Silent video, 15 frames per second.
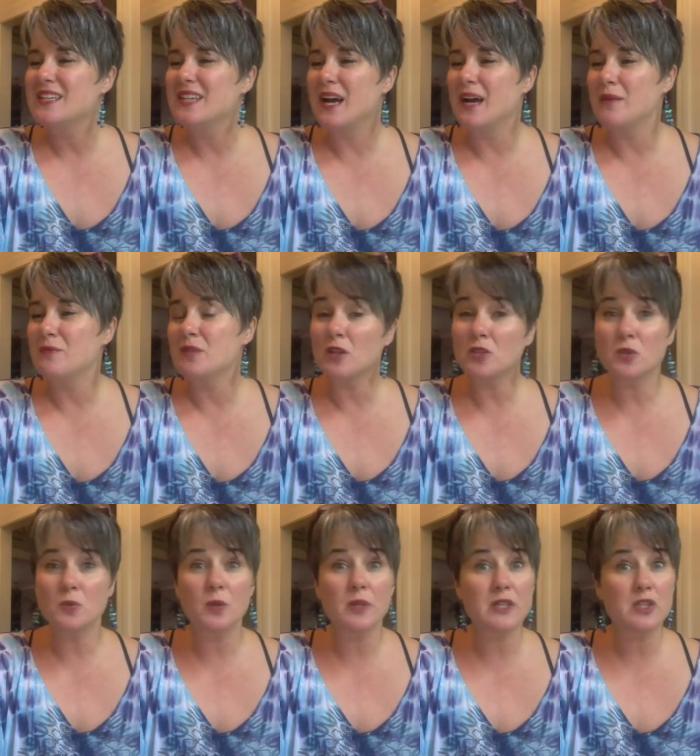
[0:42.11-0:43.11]
Uh,
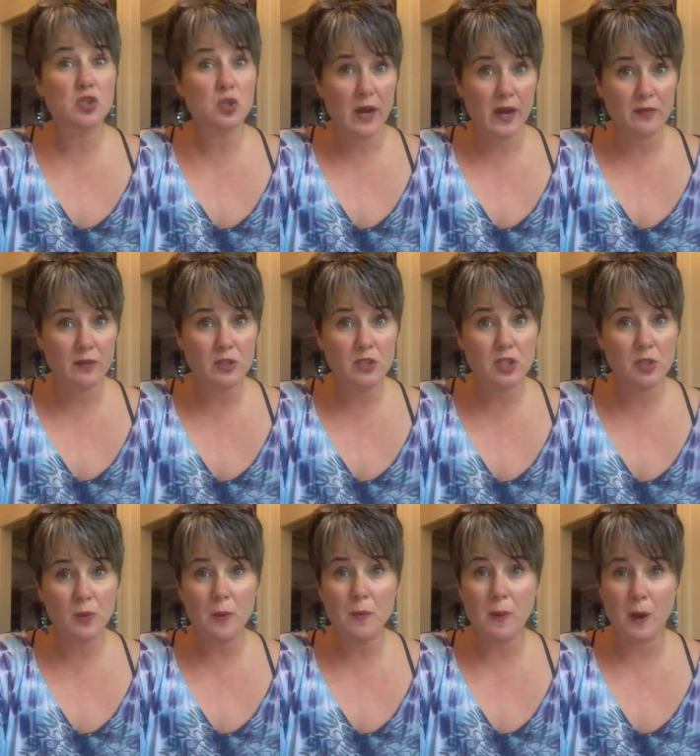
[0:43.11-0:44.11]
Dr. Woolley traveled
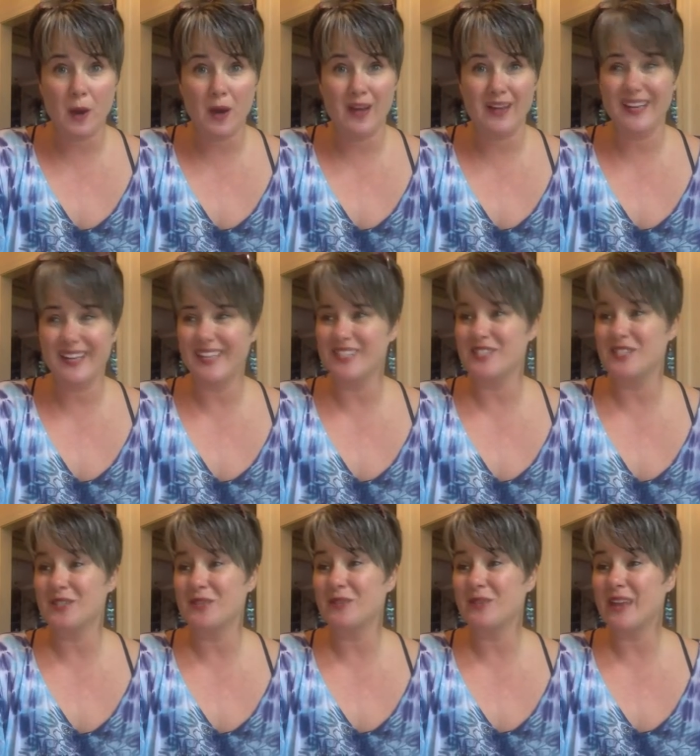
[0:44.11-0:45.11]
to Oman in
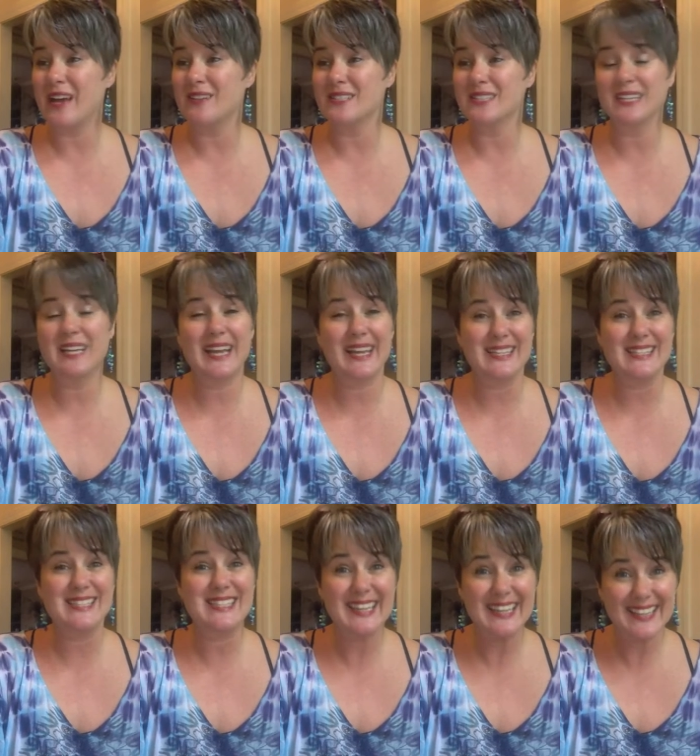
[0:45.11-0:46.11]

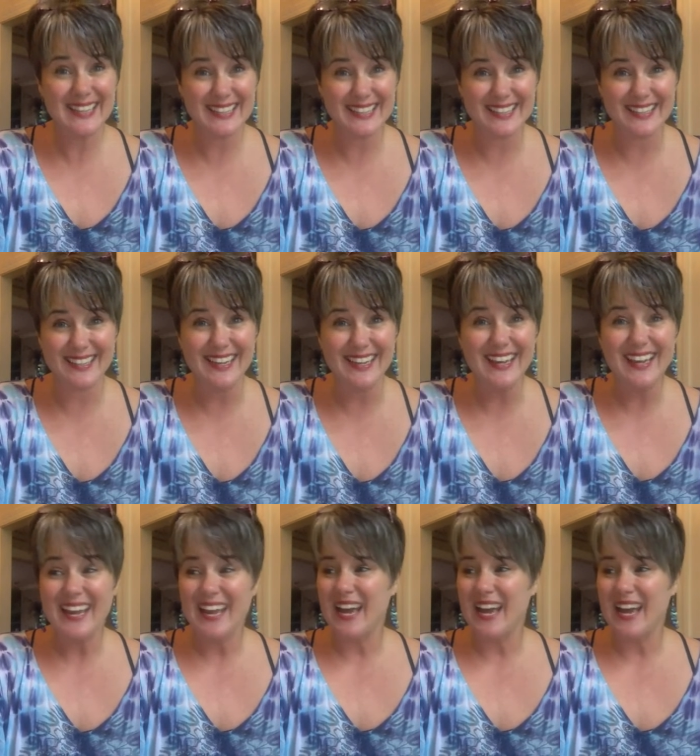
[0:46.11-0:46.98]
2010,